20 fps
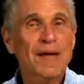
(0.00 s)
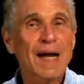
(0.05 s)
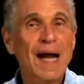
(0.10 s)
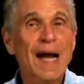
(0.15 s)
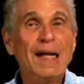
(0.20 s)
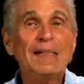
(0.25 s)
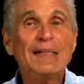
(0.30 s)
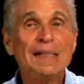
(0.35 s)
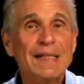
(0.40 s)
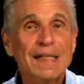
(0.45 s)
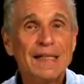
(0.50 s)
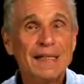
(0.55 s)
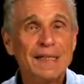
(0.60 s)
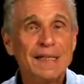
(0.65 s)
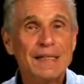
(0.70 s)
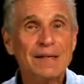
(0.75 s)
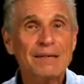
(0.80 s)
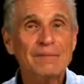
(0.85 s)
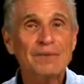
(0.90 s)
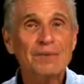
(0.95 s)
asking
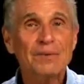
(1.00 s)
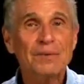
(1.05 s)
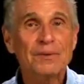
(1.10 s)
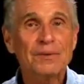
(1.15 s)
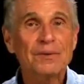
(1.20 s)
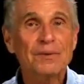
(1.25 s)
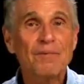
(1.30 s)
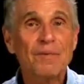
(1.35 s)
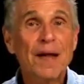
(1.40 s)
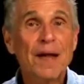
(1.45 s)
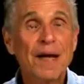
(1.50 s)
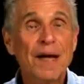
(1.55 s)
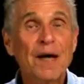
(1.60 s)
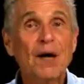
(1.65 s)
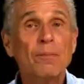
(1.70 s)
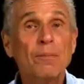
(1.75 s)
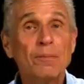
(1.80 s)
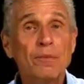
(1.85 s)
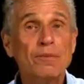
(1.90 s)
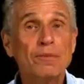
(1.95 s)
them to
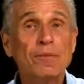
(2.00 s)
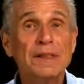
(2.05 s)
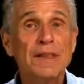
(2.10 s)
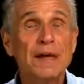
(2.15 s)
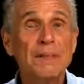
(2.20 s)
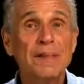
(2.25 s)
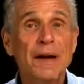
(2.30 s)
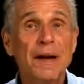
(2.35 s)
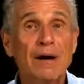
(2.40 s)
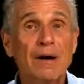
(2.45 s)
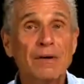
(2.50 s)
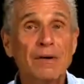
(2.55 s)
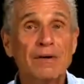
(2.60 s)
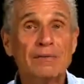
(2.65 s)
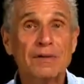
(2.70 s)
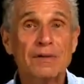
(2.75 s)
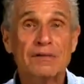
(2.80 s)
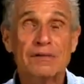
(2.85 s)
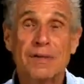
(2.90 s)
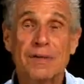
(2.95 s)
help you step out
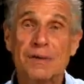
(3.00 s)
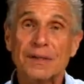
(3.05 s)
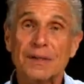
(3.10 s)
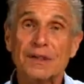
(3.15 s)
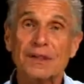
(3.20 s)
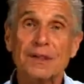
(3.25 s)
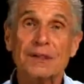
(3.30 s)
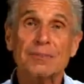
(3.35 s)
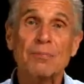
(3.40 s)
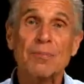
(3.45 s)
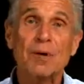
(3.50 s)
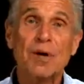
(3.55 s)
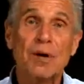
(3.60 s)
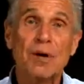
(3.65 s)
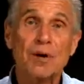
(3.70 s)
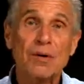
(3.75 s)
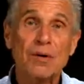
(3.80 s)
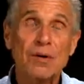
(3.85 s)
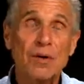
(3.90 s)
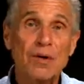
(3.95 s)
of the very
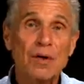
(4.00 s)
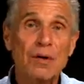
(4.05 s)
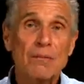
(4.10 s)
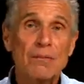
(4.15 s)
small